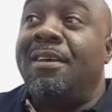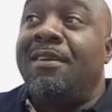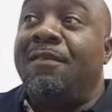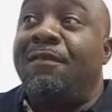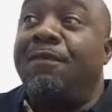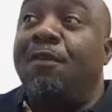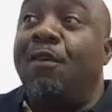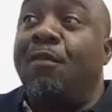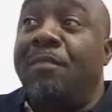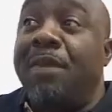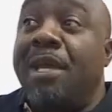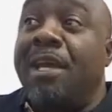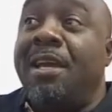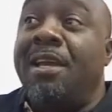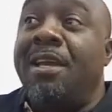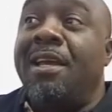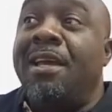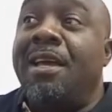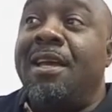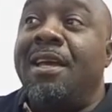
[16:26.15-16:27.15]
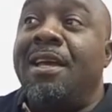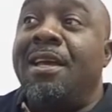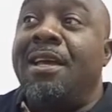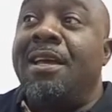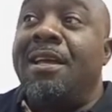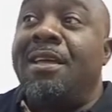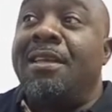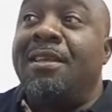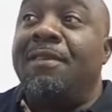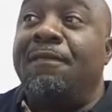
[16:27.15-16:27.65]
For me,
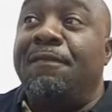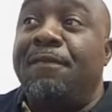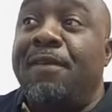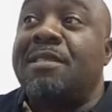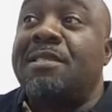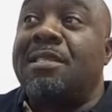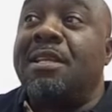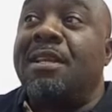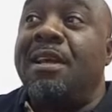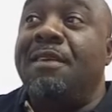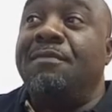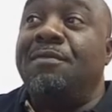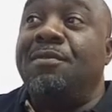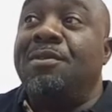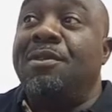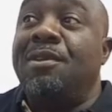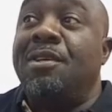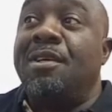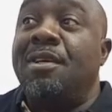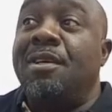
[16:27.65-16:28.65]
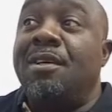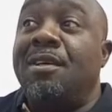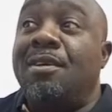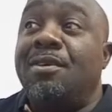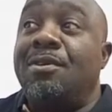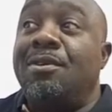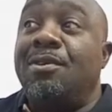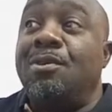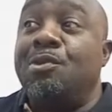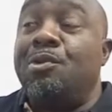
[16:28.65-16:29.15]
the first 11,
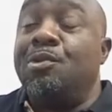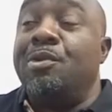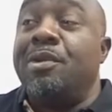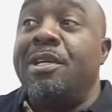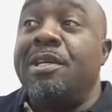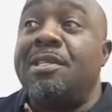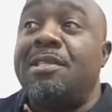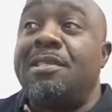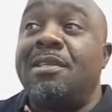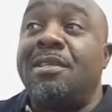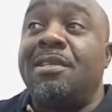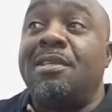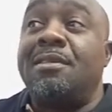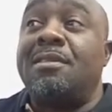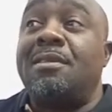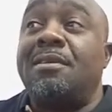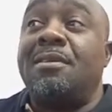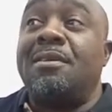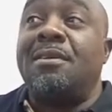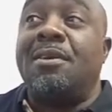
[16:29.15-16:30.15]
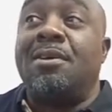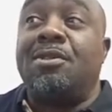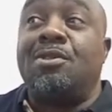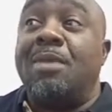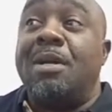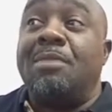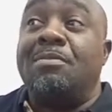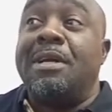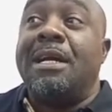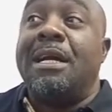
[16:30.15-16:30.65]
Ogun East is
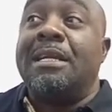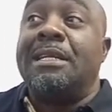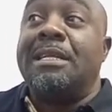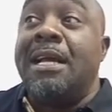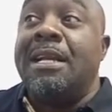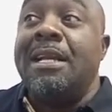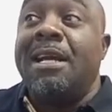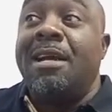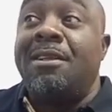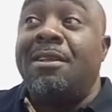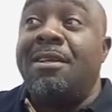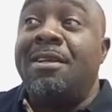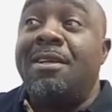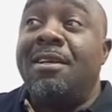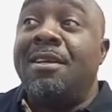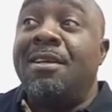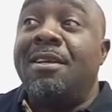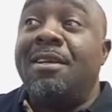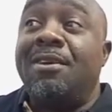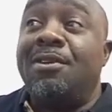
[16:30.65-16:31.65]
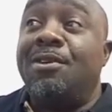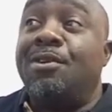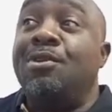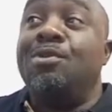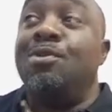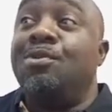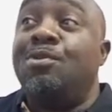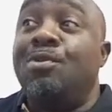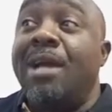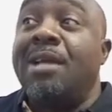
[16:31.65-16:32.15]
Otwagbena Daniel,
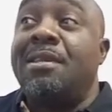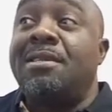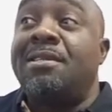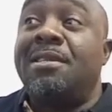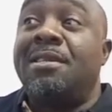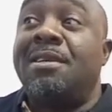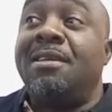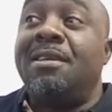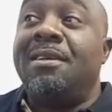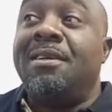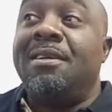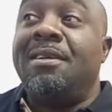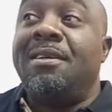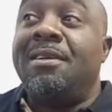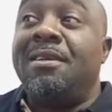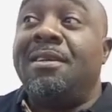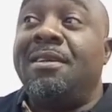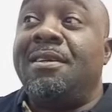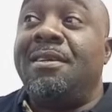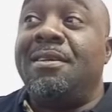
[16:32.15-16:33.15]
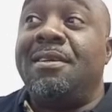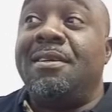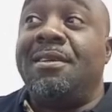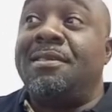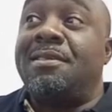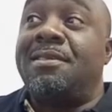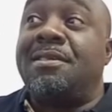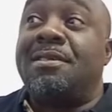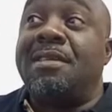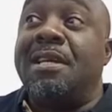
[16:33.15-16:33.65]
Ogun West
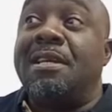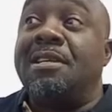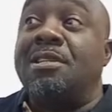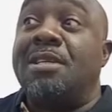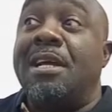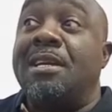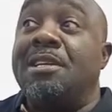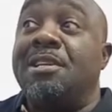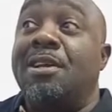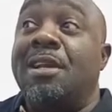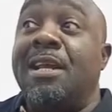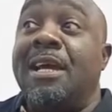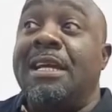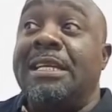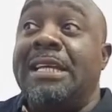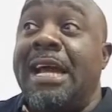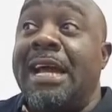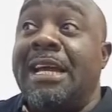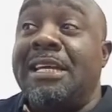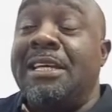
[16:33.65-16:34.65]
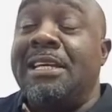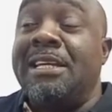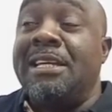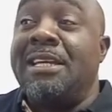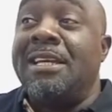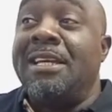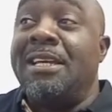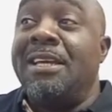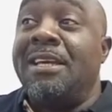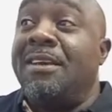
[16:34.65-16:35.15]
is Senator Adeola Yayi.
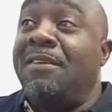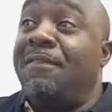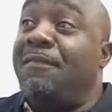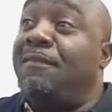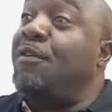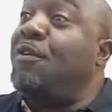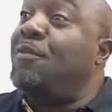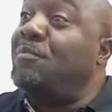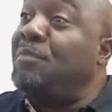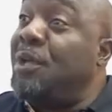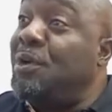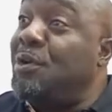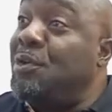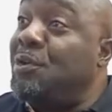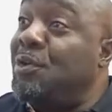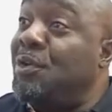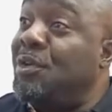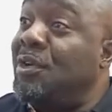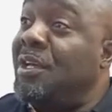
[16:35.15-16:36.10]
For me,